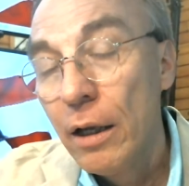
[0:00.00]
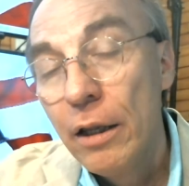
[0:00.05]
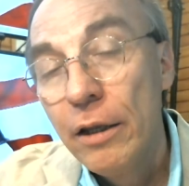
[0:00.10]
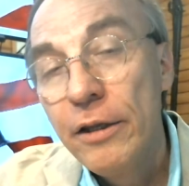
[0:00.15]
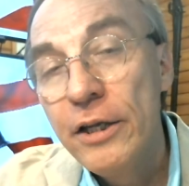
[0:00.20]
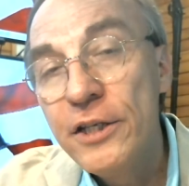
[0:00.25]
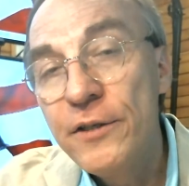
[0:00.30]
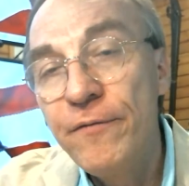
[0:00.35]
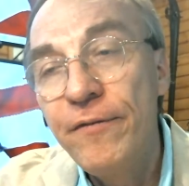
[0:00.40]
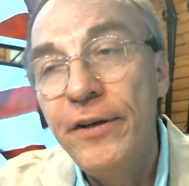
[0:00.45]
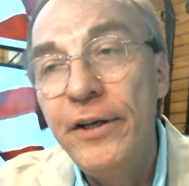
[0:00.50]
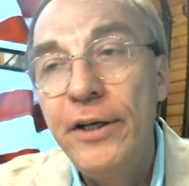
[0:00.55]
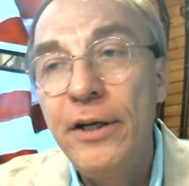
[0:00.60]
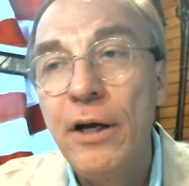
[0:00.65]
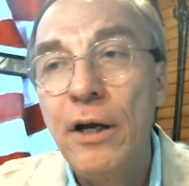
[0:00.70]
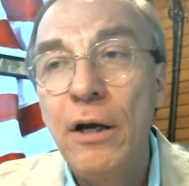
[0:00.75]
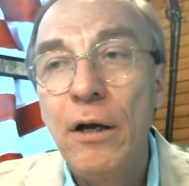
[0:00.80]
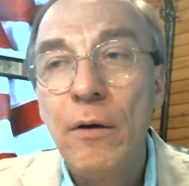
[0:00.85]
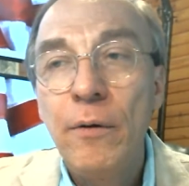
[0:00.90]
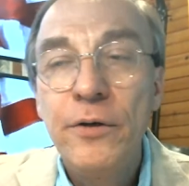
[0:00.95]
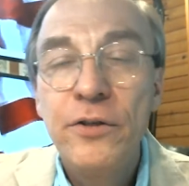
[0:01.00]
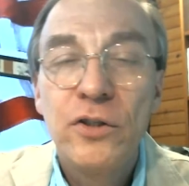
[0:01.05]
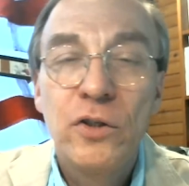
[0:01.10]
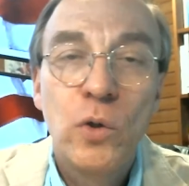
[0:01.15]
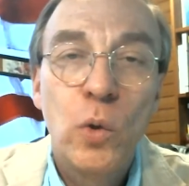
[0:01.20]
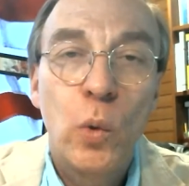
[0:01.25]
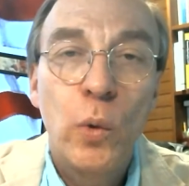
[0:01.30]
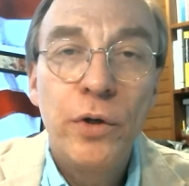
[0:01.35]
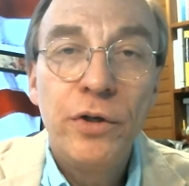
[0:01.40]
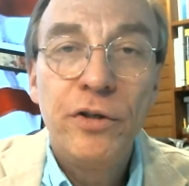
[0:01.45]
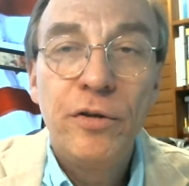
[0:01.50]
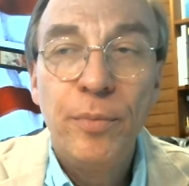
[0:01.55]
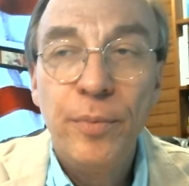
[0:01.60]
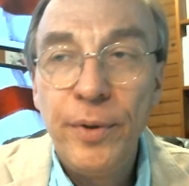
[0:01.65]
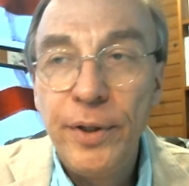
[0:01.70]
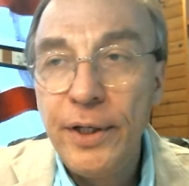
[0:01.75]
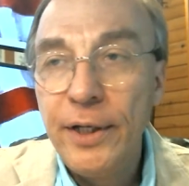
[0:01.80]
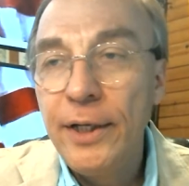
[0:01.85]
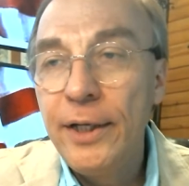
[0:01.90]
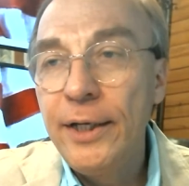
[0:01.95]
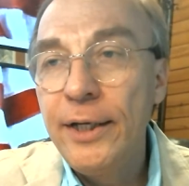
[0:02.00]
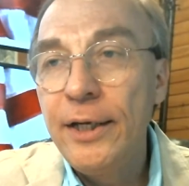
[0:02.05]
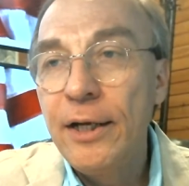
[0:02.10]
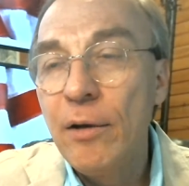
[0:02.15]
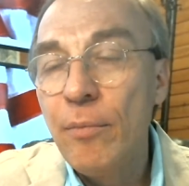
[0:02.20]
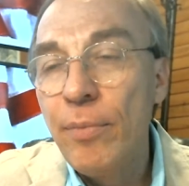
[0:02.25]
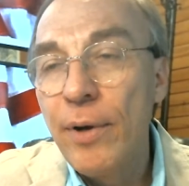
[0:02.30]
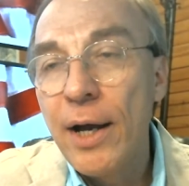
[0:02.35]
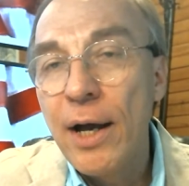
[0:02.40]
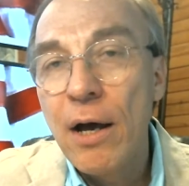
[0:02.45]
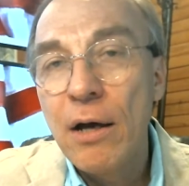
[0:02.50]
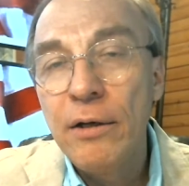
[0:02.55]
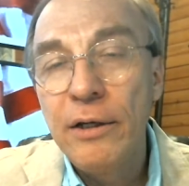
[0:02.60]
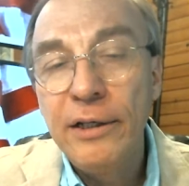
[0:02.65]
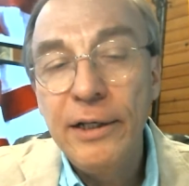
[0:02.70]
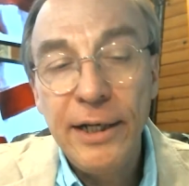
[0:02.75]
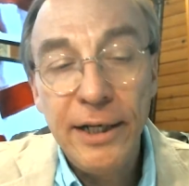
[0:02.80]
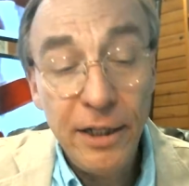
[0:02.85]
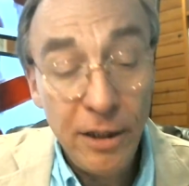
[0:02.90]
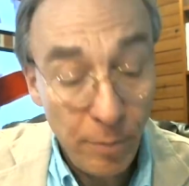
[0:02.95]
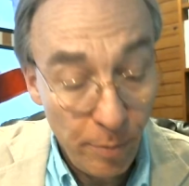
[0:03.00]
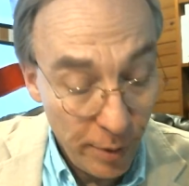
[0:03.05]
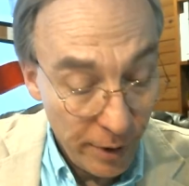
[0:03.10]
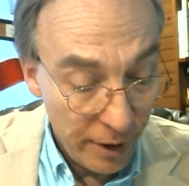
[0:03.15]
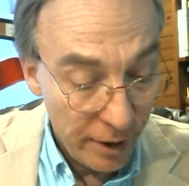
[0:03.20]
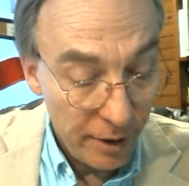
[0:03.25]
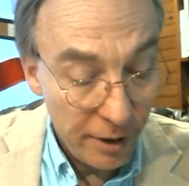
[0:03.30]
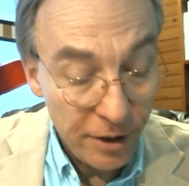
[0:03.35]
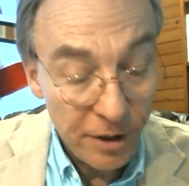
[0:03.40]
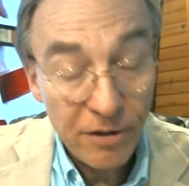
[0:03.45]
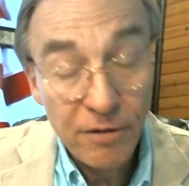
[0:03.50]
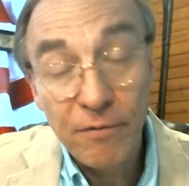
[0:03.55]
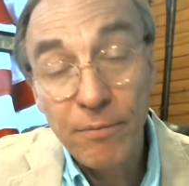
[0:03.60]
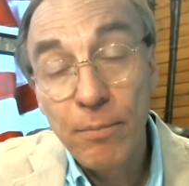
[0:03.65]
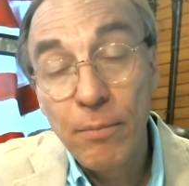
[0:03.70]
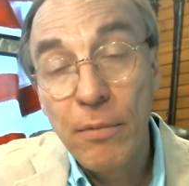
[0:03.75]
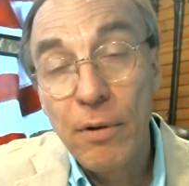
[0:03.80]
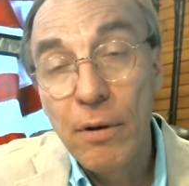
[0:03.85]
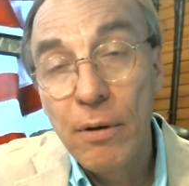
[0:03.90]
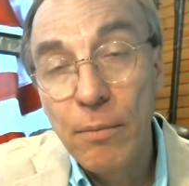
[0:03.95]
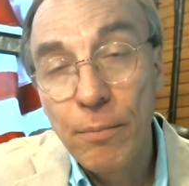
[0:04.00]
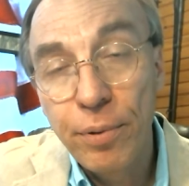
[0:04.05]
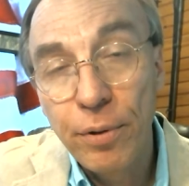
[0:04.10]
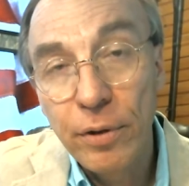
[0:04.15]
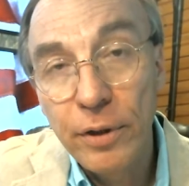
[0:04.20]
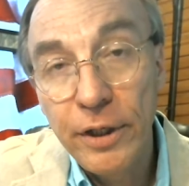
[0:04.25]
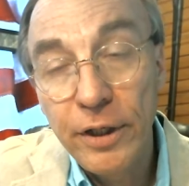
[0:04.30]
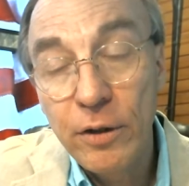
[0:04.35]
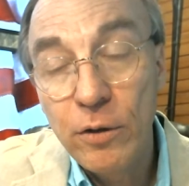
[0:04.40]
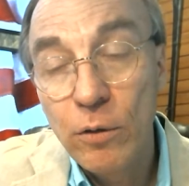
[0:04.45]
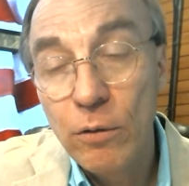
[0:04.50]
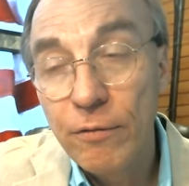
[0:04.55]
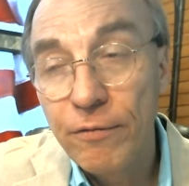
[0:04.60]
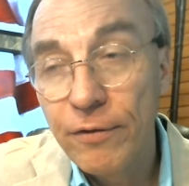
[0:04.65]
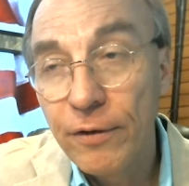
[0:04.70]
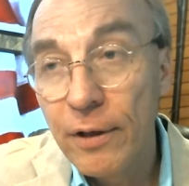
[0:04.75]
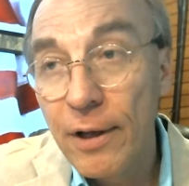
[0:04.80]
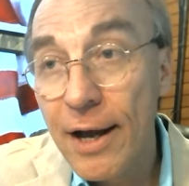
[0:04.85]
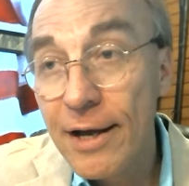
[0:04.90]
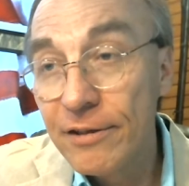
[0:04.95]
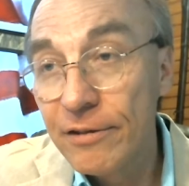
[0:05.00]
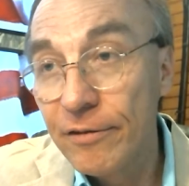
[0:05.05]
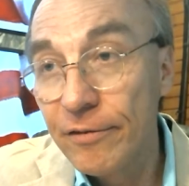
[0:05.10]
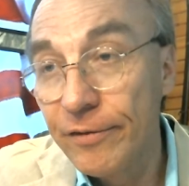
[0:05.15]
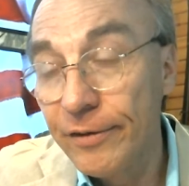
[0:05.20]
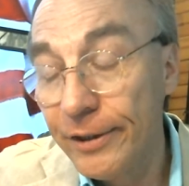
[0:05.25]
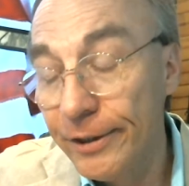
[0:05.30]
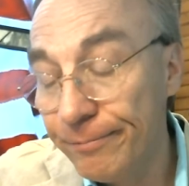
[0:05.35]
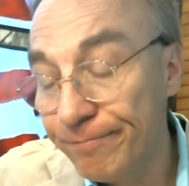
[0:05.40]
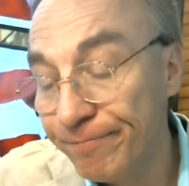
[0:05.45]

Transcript: This video is going to be about an independent's political philosophy.